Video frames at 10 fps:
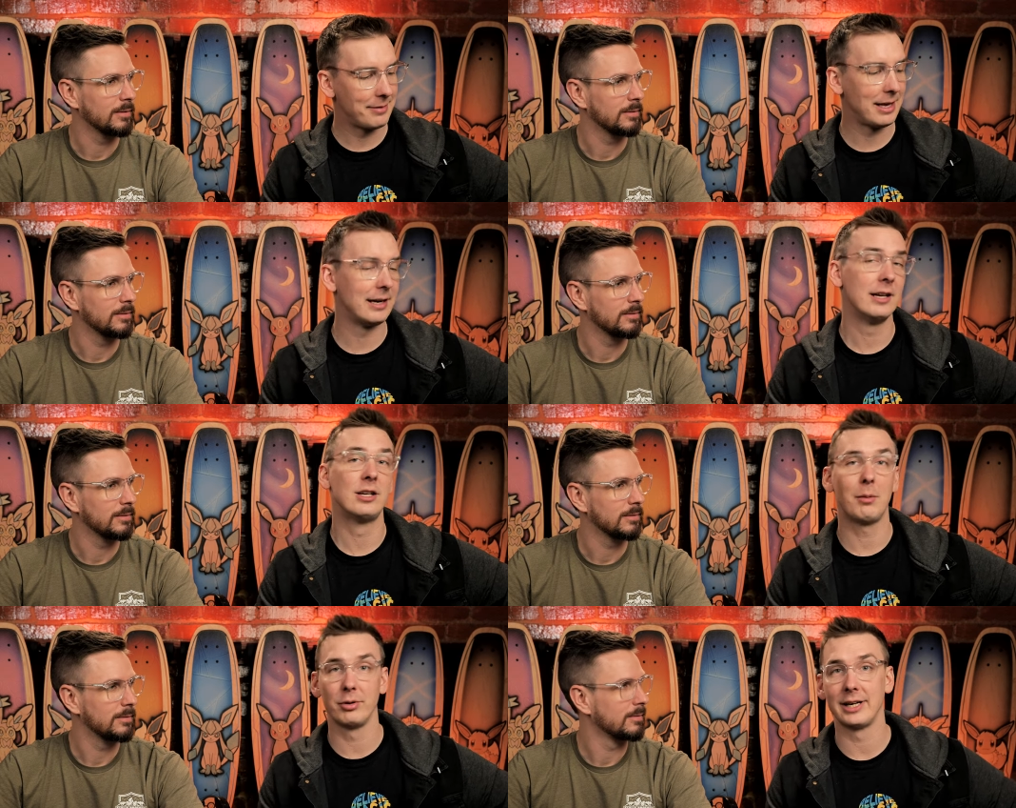Speaker 1: and then
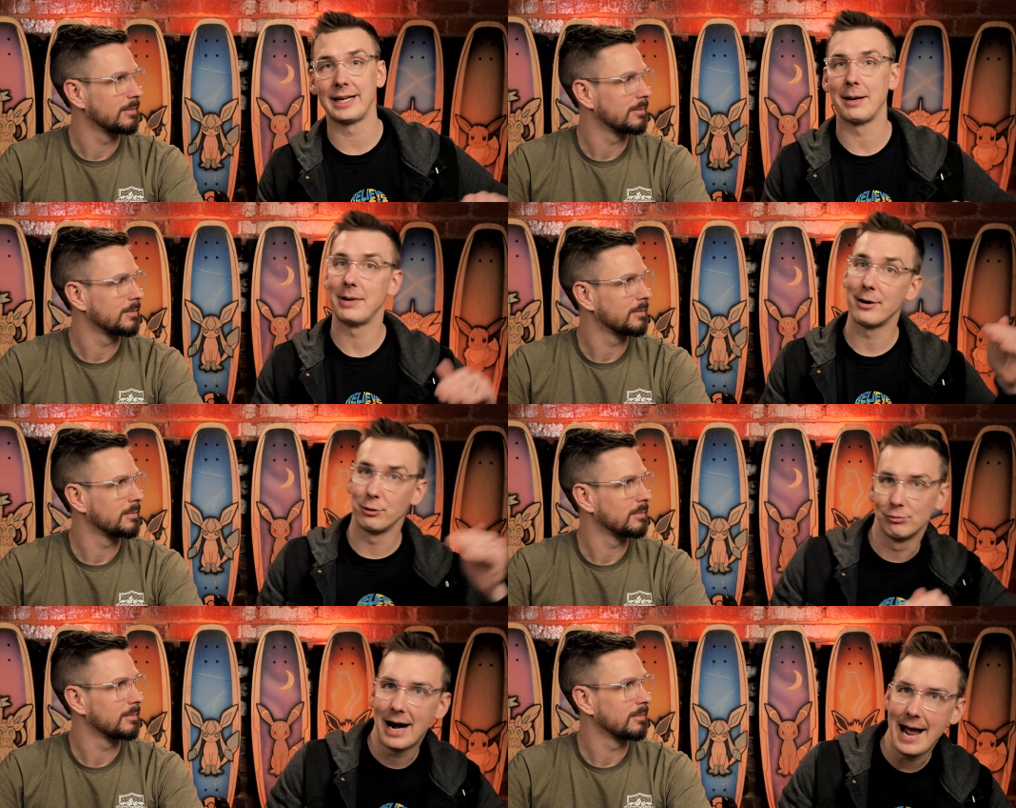double nickname down
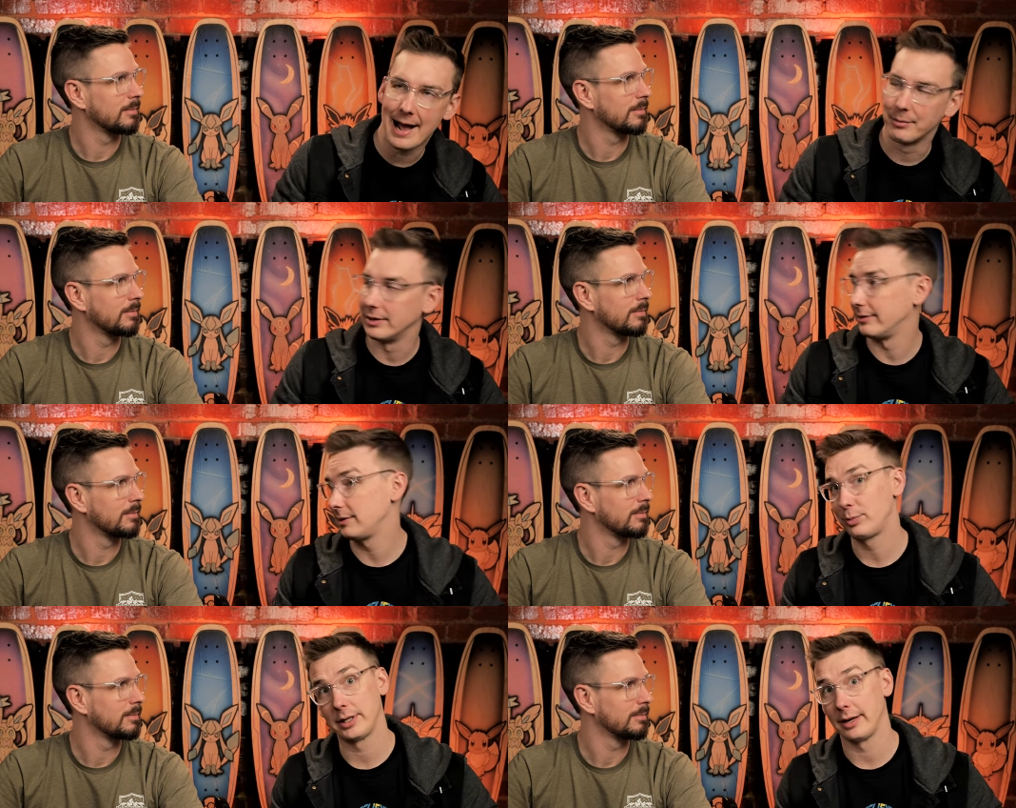to Rab,
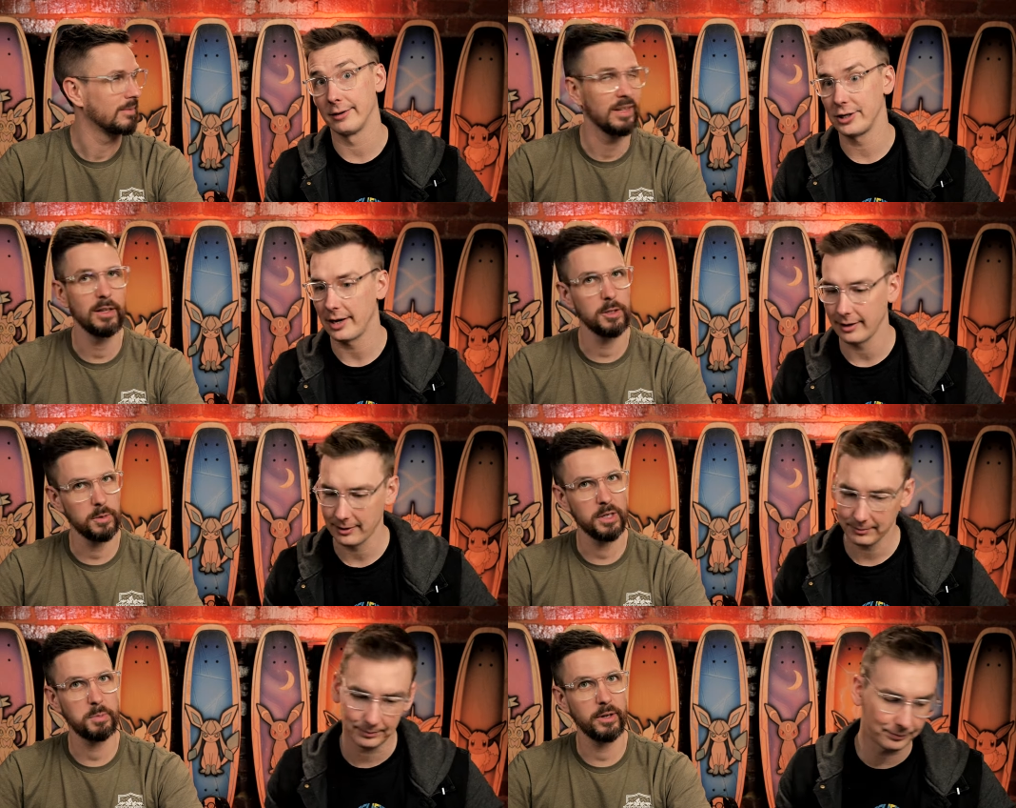that's pretty energetic.
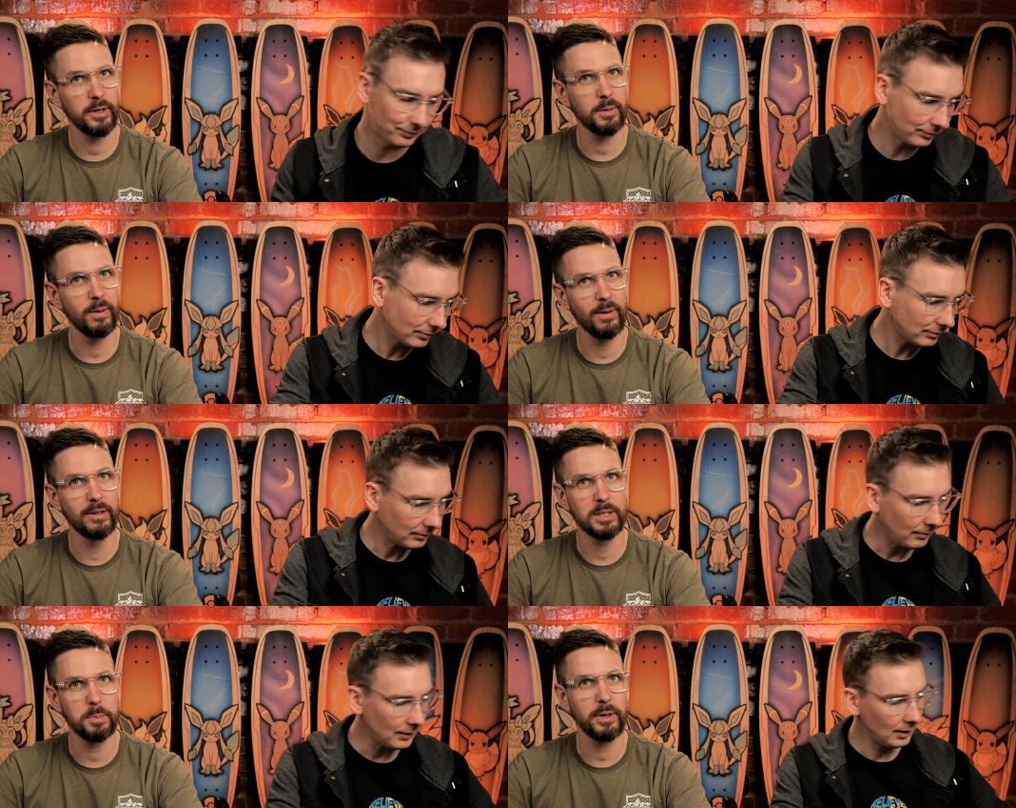That's pretty
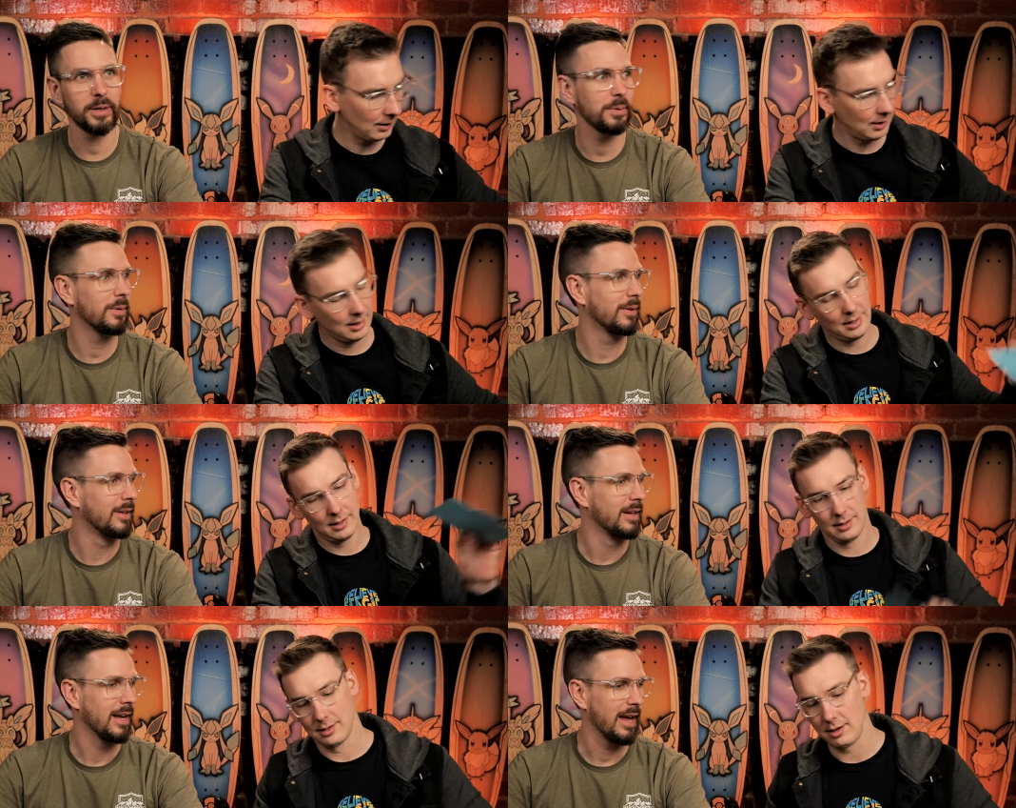cool. That's pretty
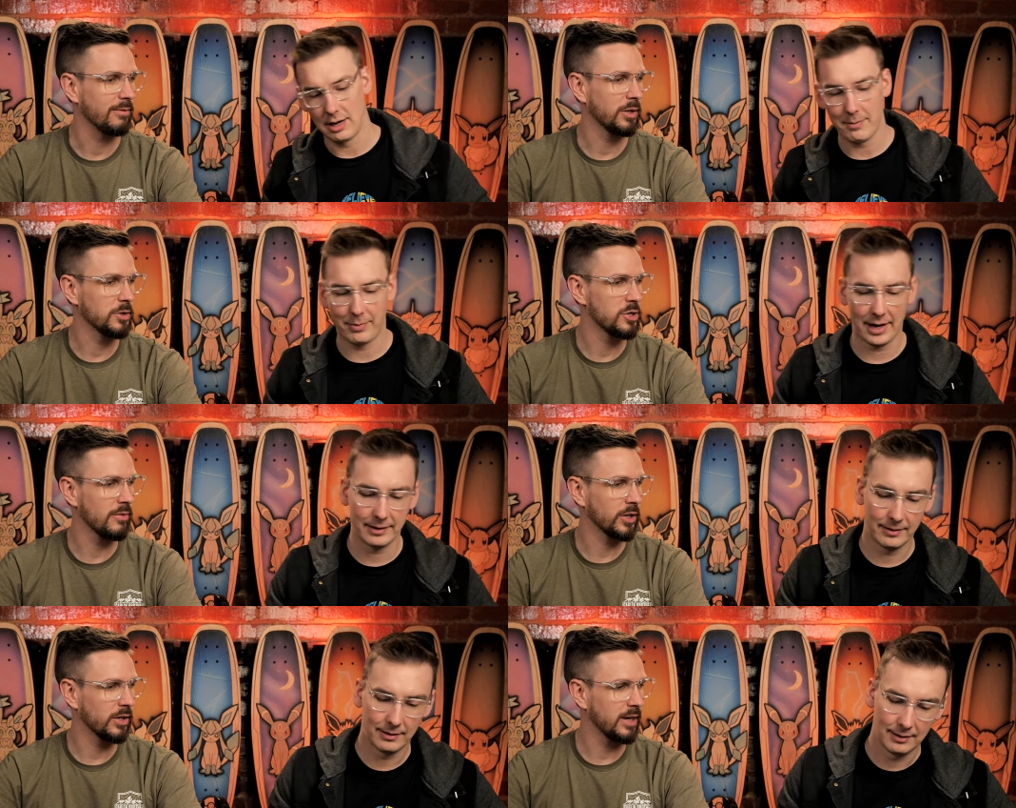cool. All Evolution right,
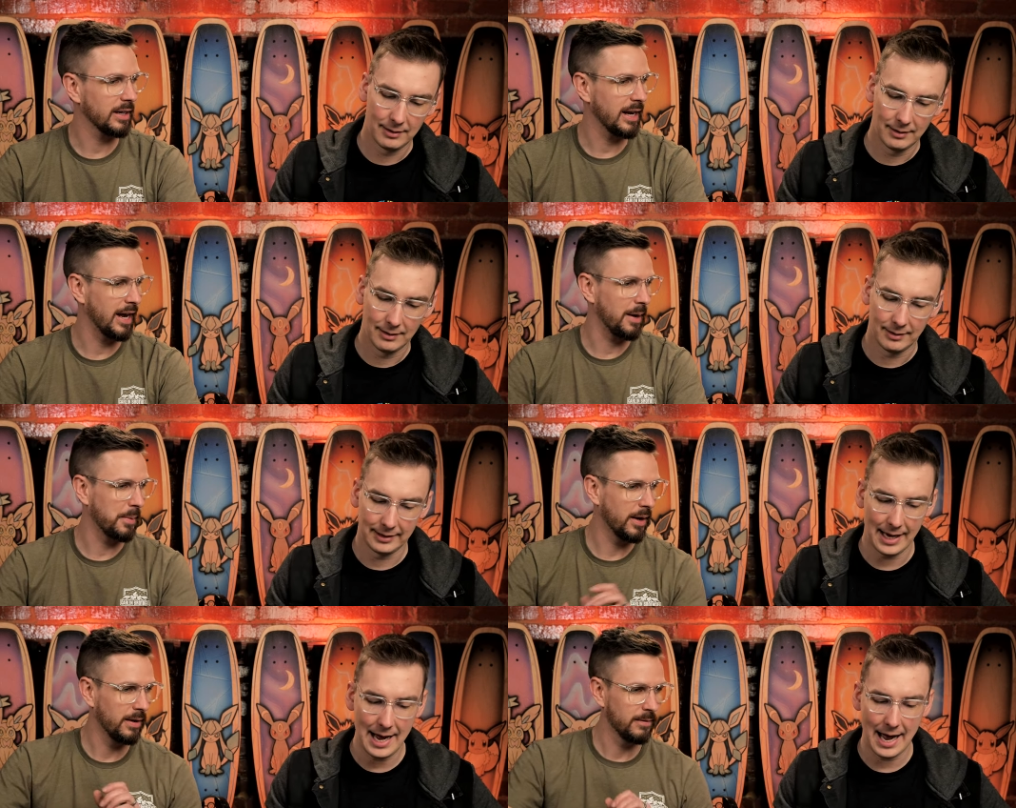of a good
Speaker 2: nickname.
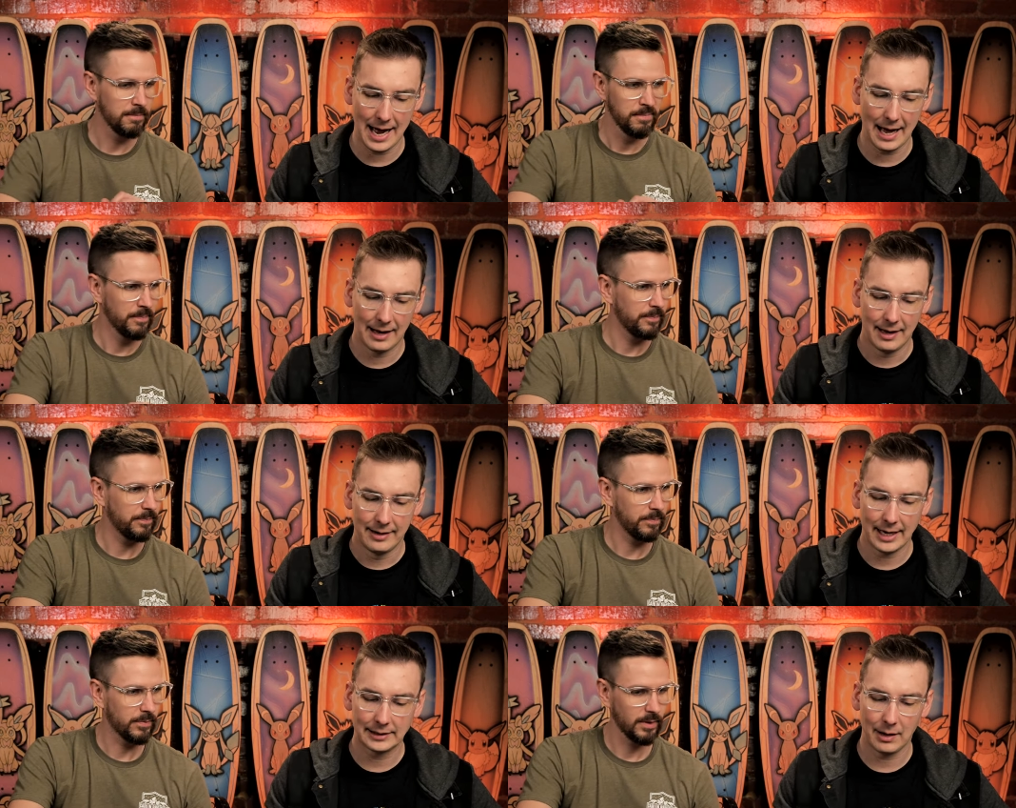Yeah.
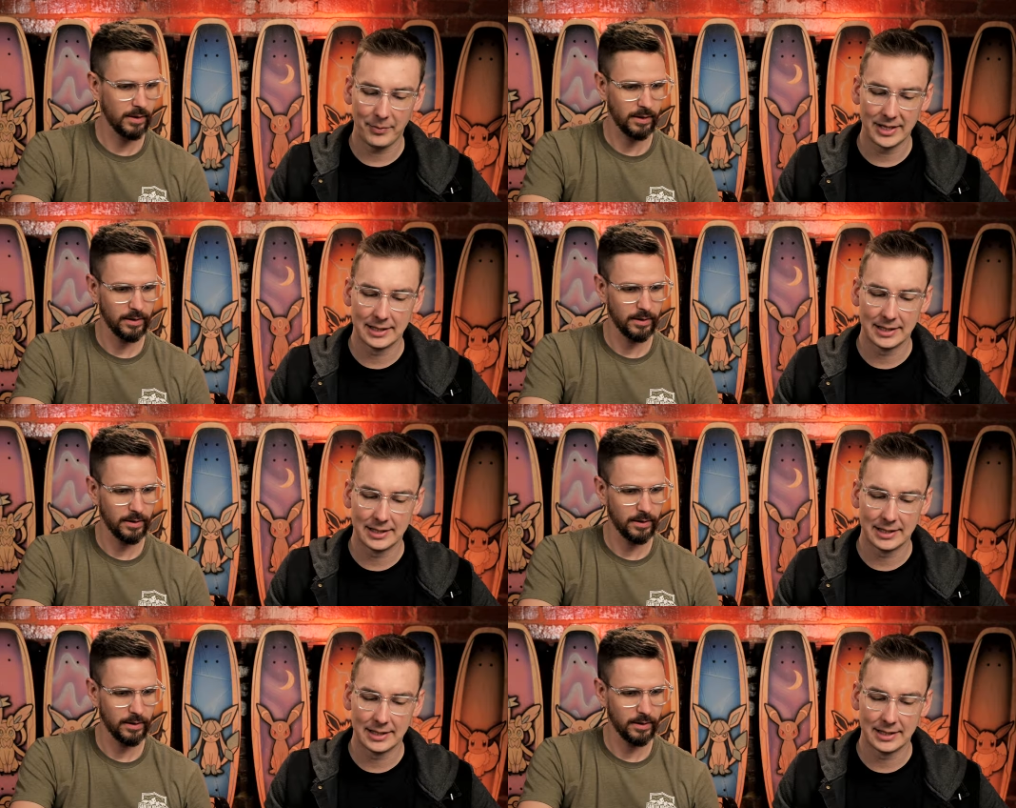
Speaker 1: Next up